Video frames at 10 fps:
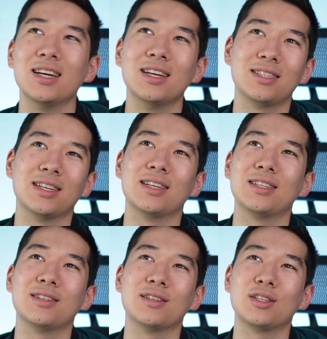Then
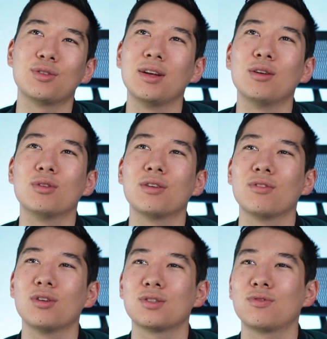the trader would have
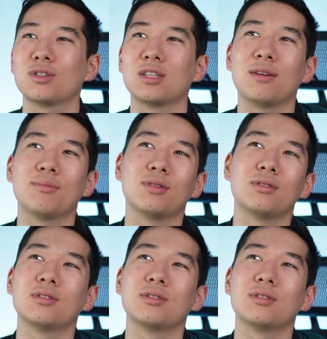lost, for example,